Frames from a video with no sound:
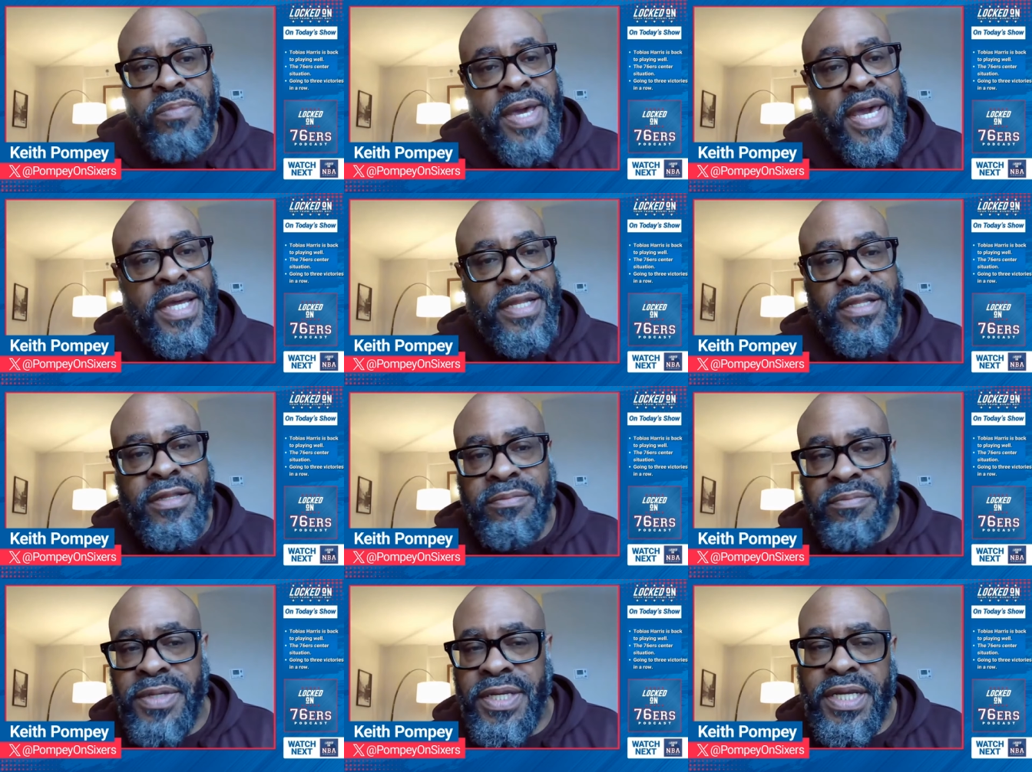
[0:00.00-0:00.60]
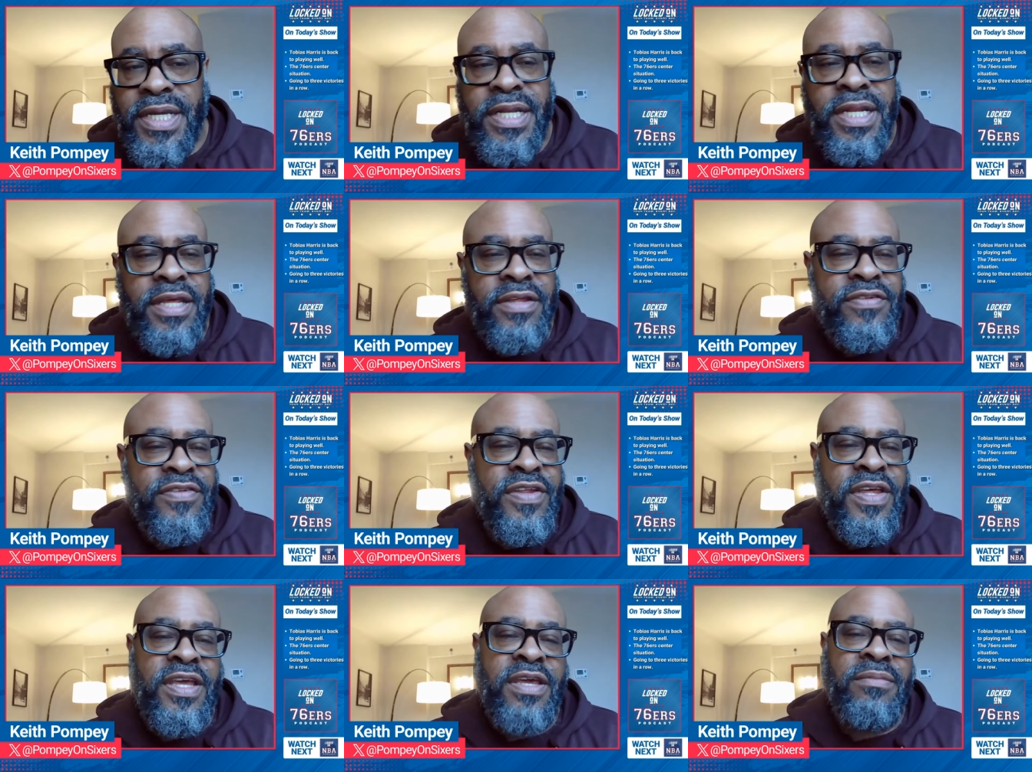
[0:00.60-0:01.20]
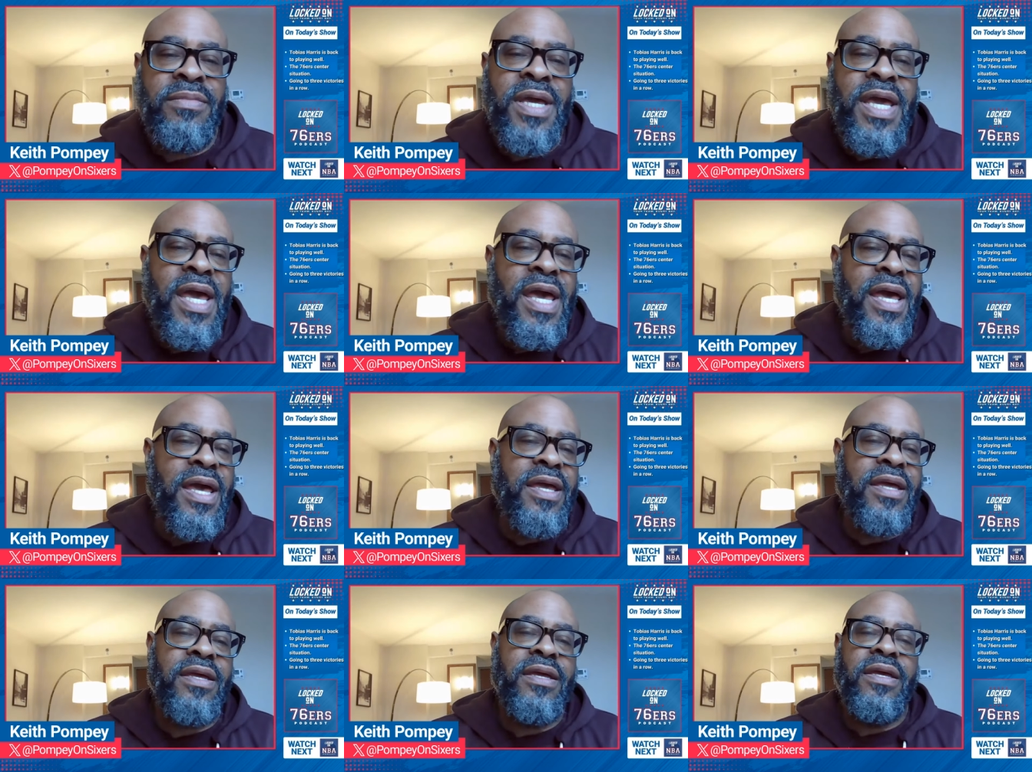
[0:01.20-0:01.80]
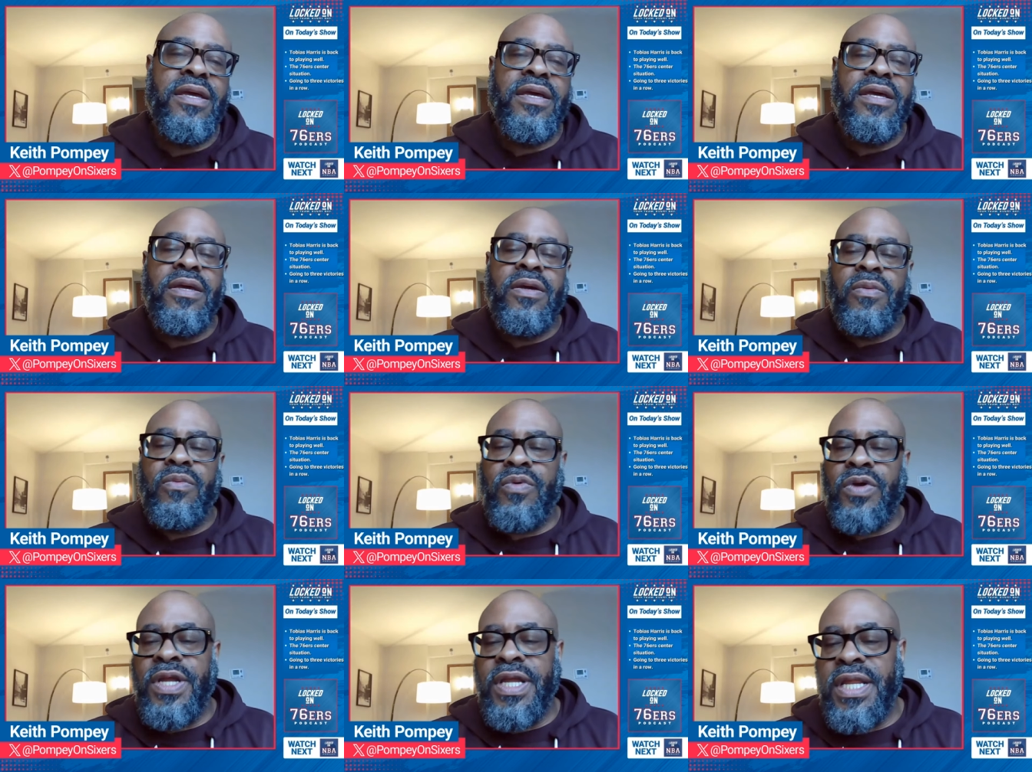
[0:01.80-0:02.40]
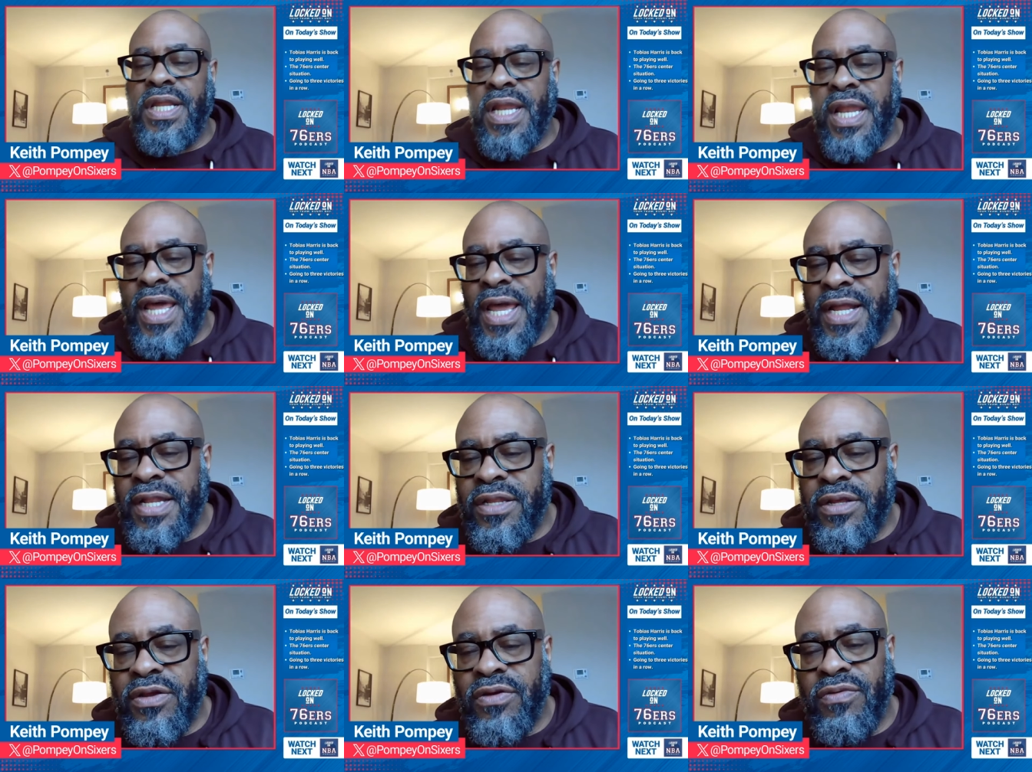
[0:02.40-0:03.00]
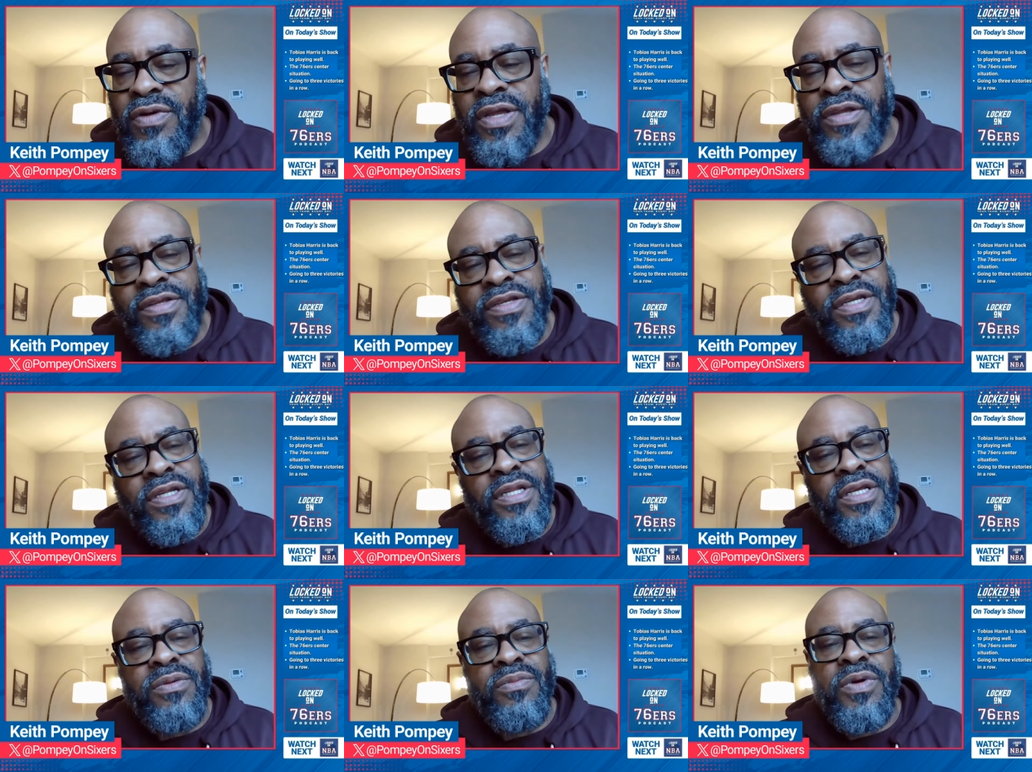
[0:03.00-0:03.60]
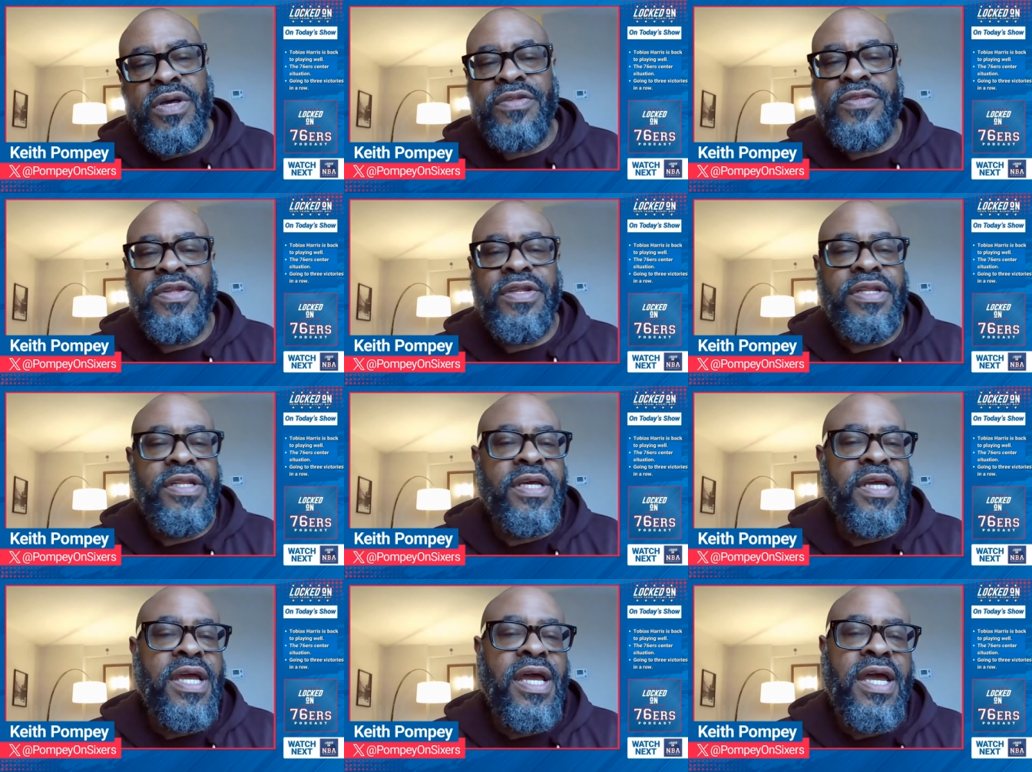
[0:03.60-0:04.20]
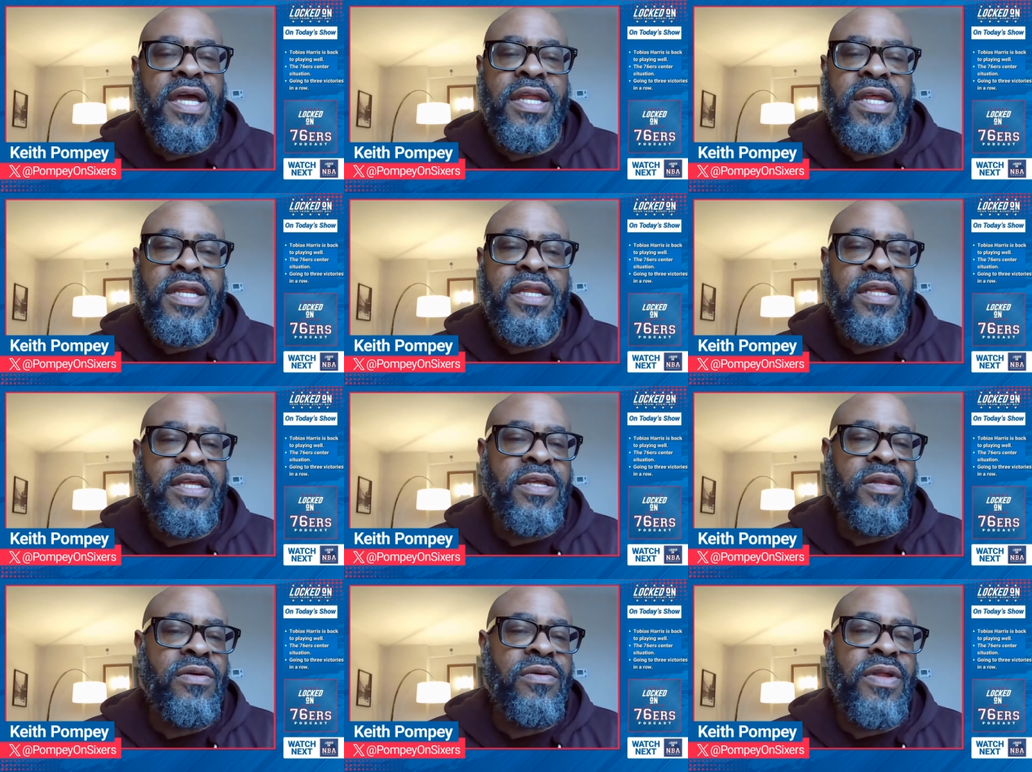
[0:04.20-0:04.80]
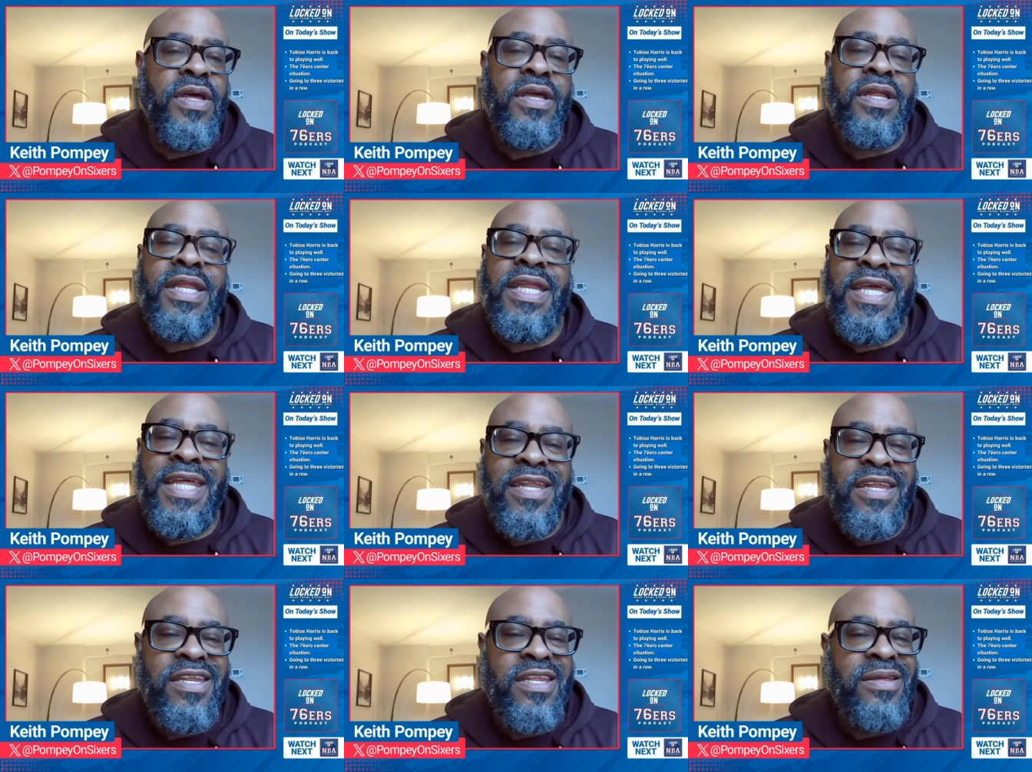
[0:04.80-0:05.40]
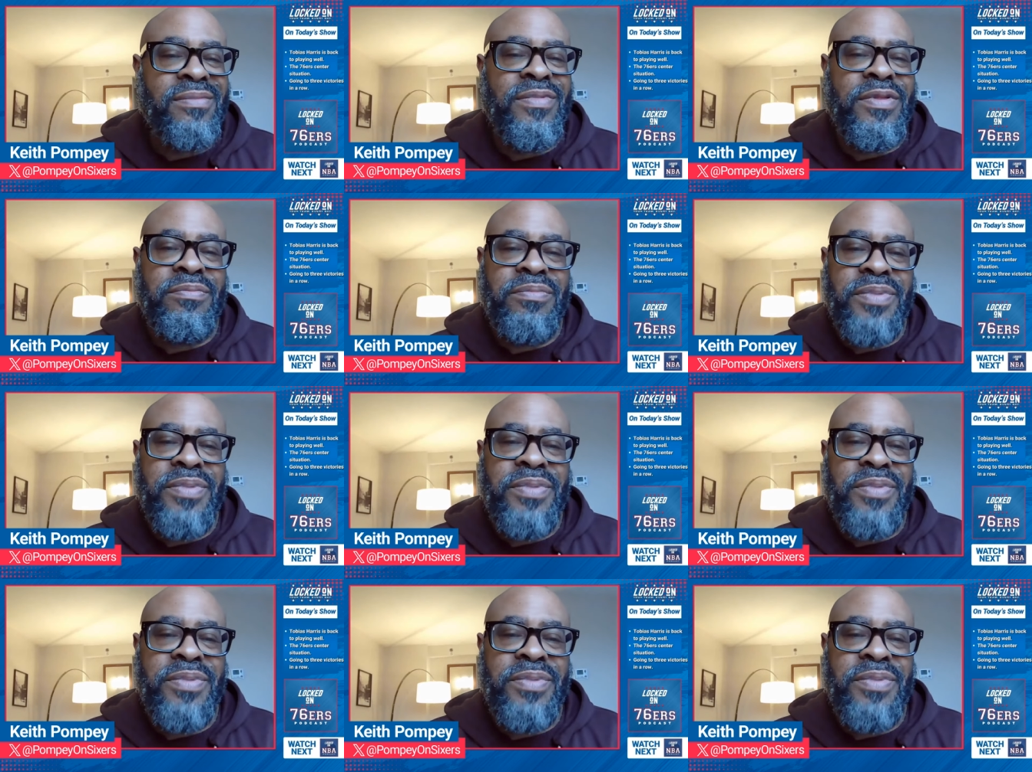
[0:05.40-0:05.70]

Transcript: back to being that same guy where he lacked aggression. He wasn't the guy that, you know, they needed him to